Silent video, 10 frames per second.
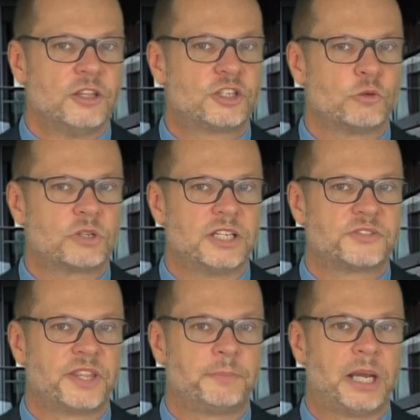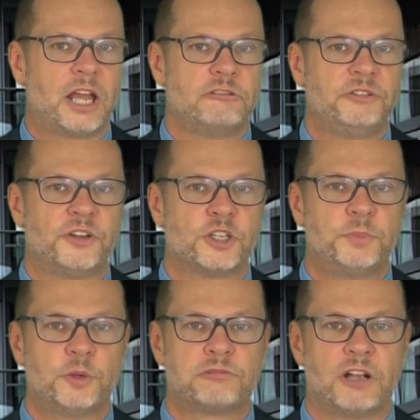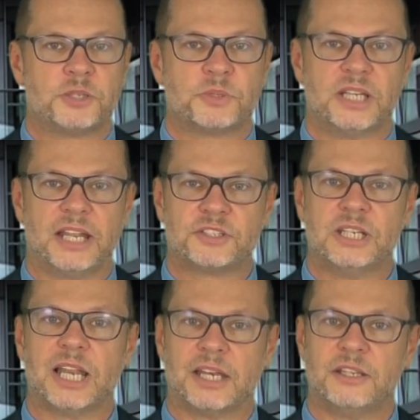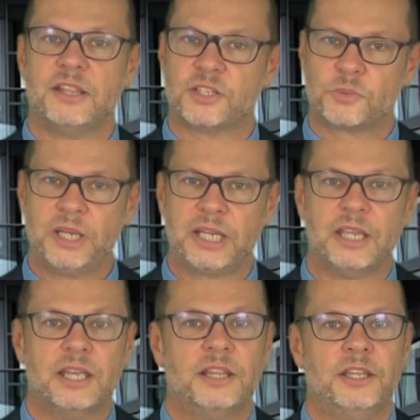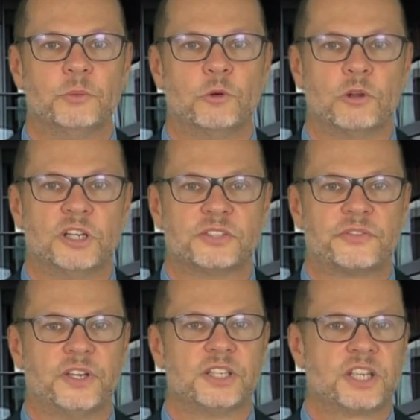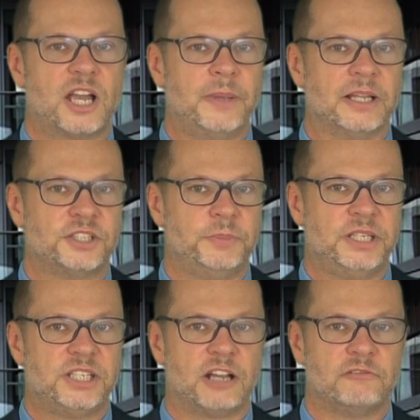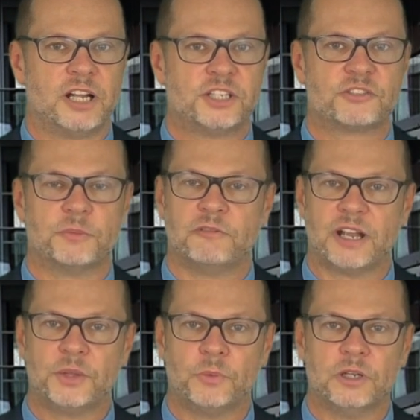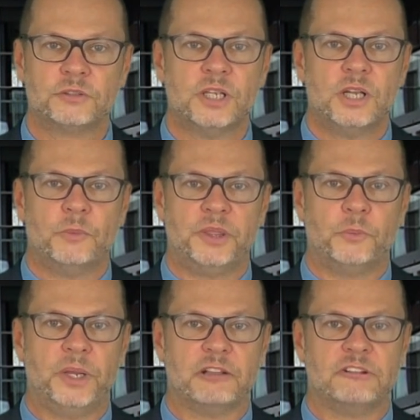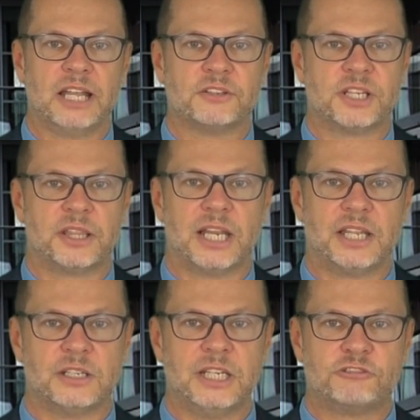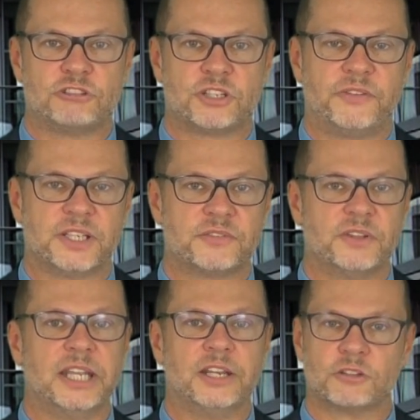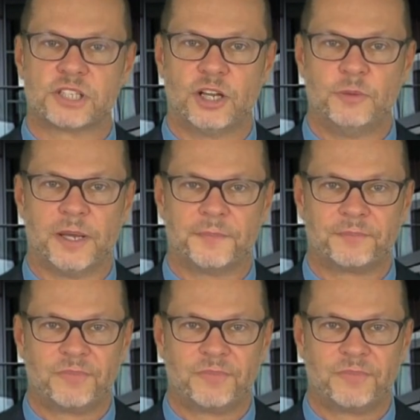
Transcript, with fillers: The shortlist for the Polari First Book Prize was announced in London this week. The award honours first-time LGBTI writers from around the world, with the winner announced at the London Literature Festival in October.